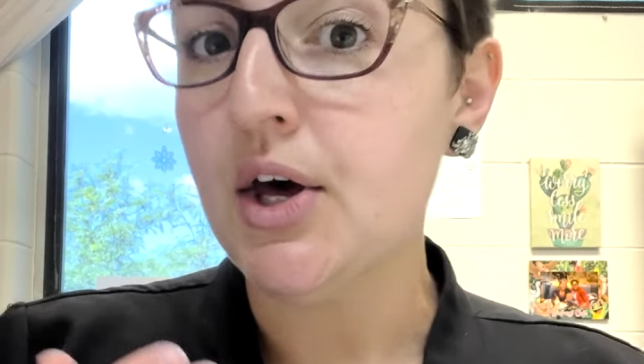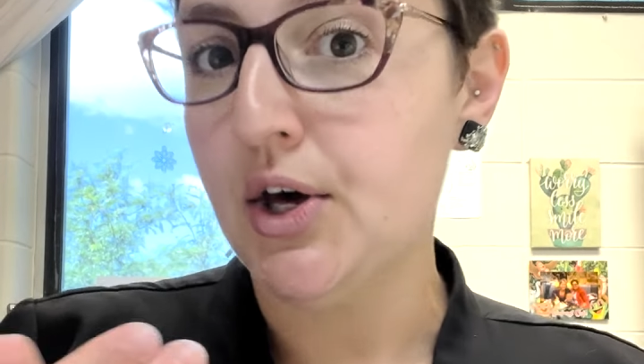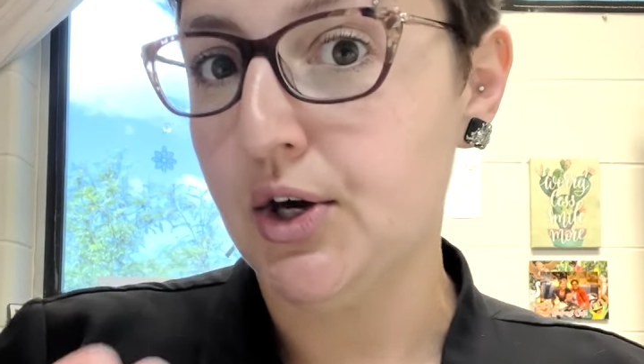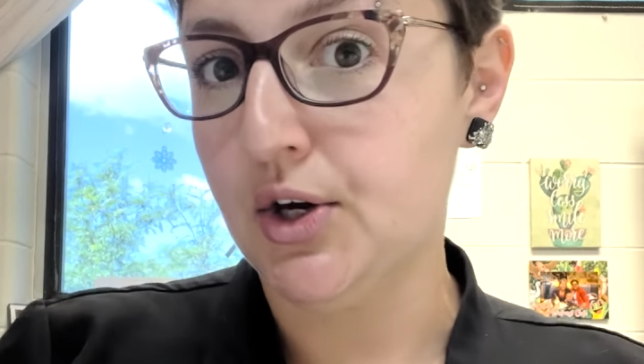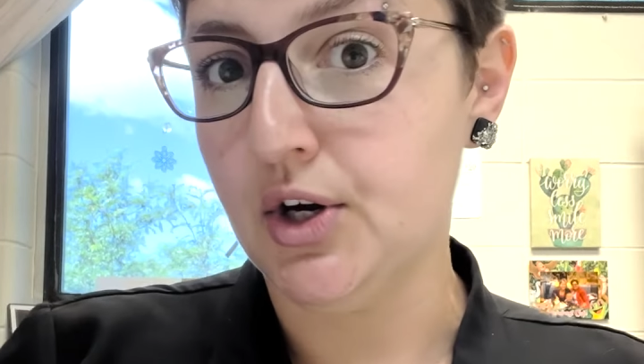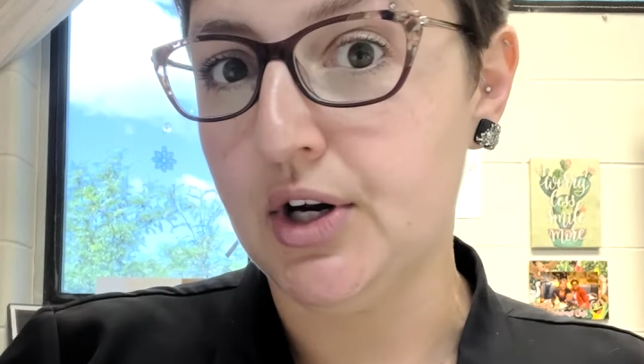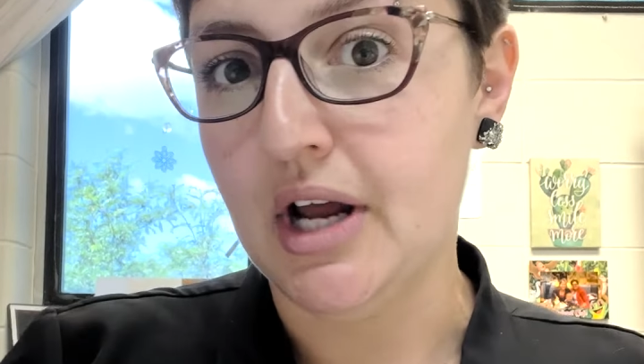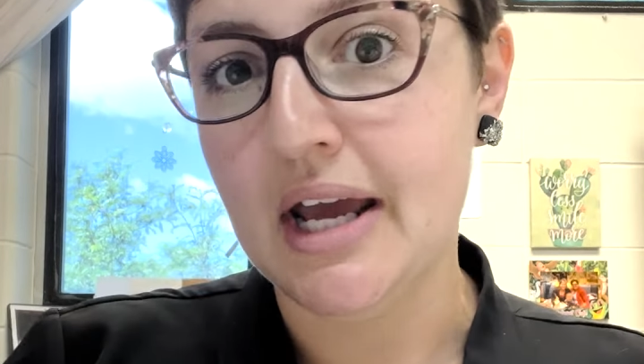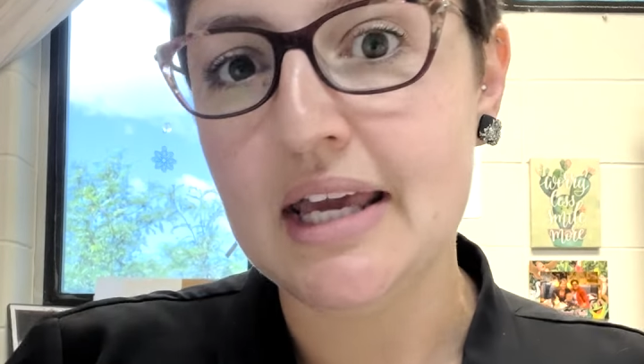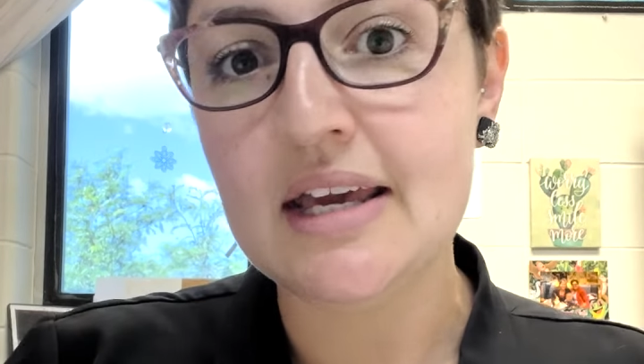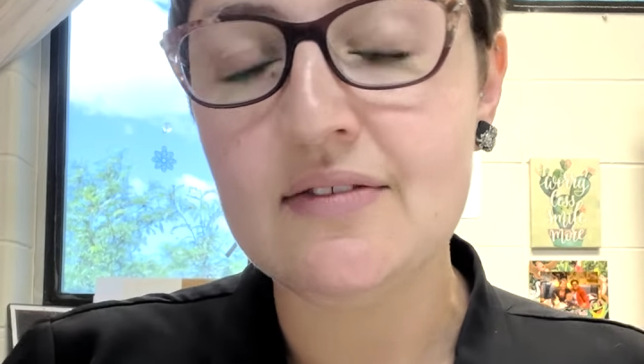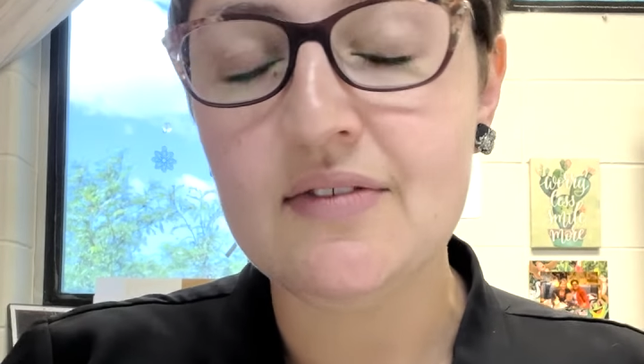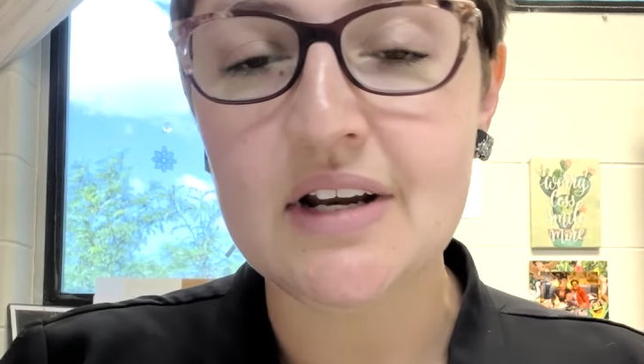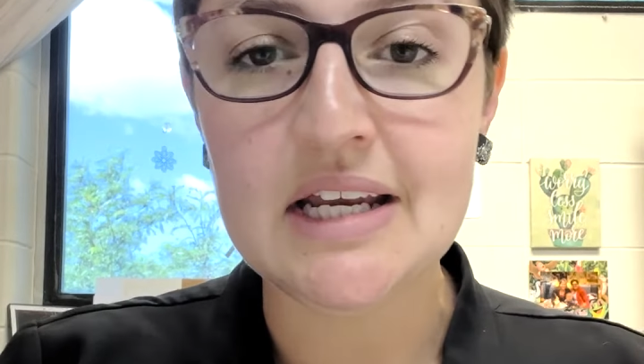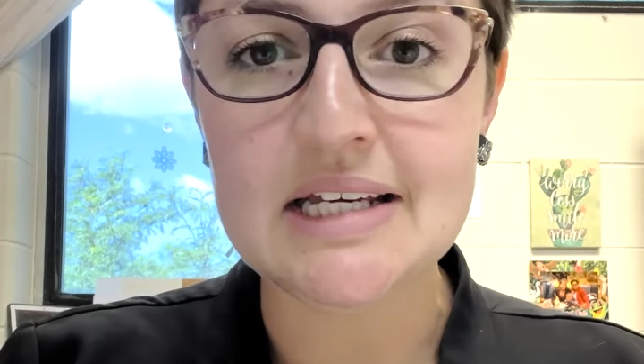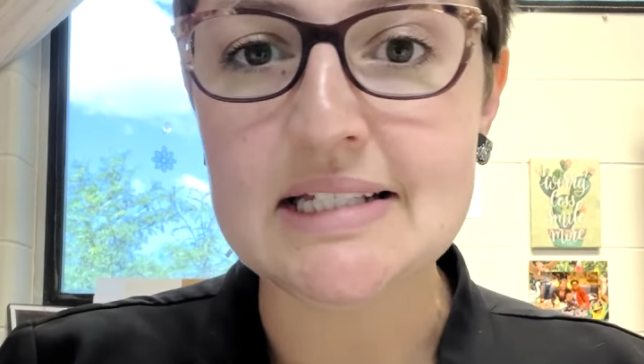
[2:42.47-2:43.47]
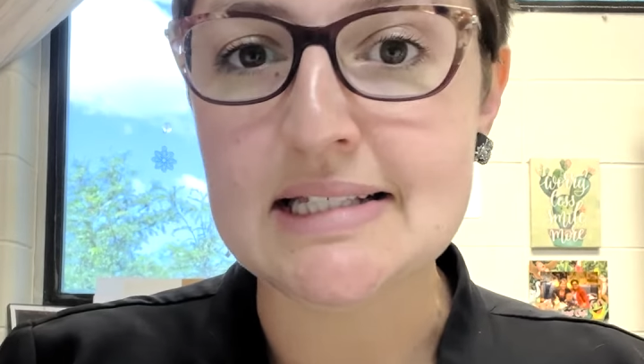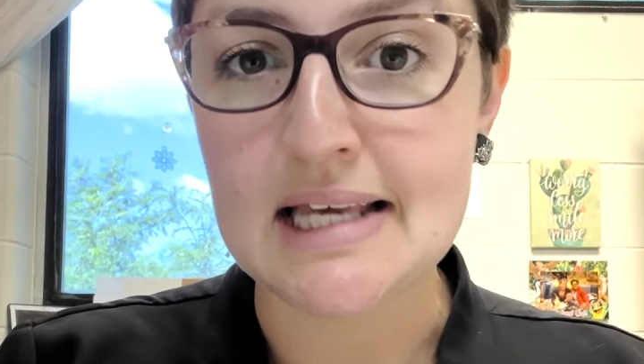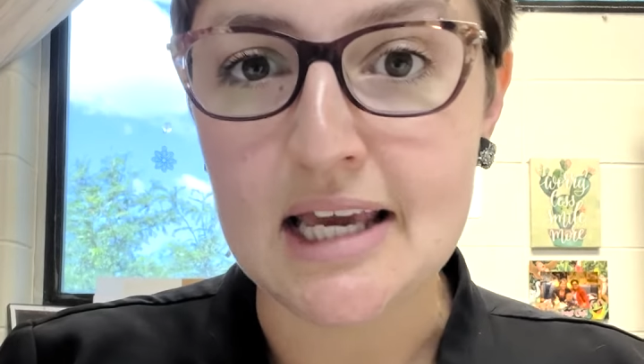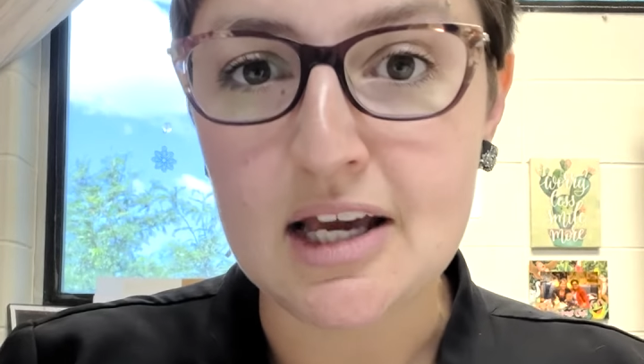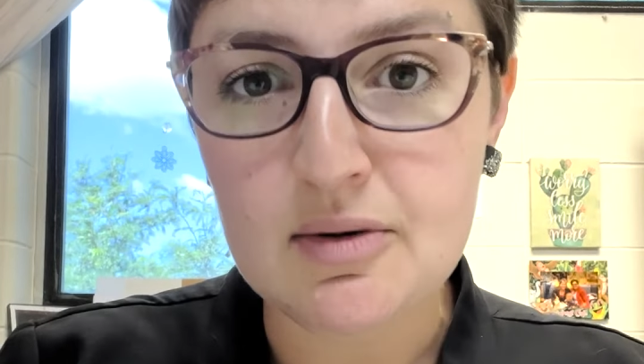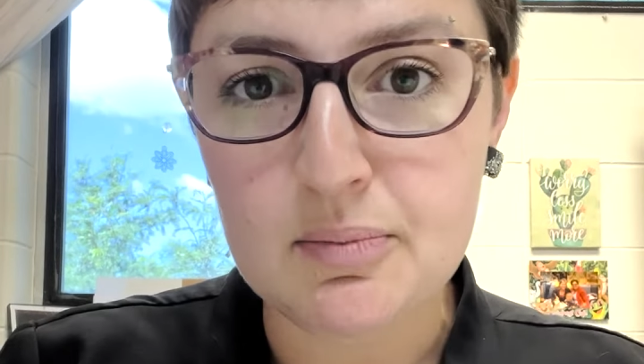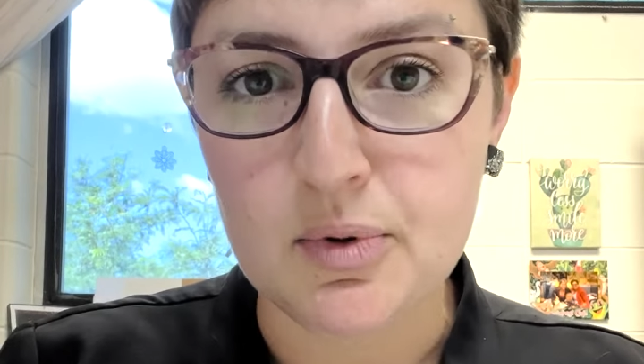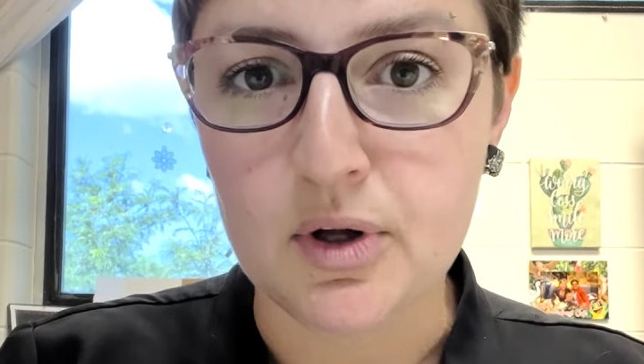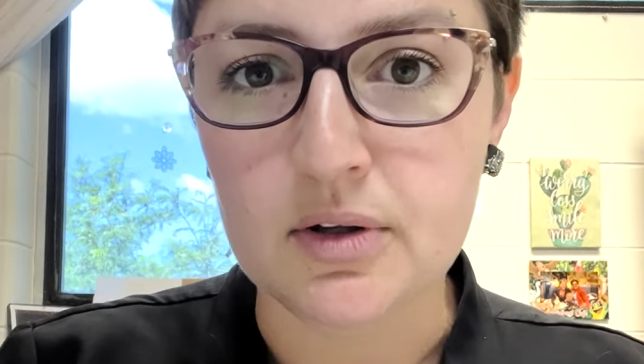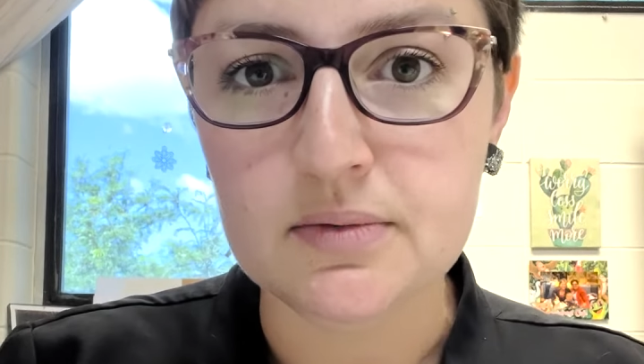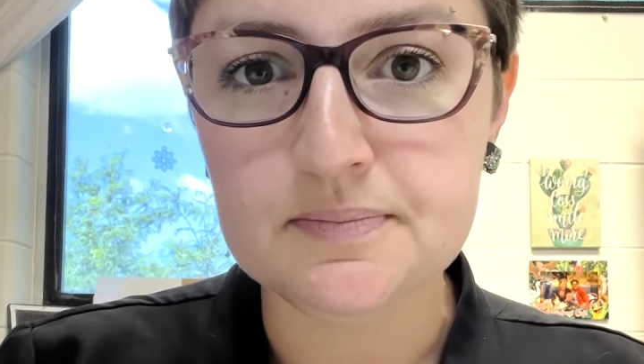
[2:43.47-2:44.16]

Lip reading: Could I give an example?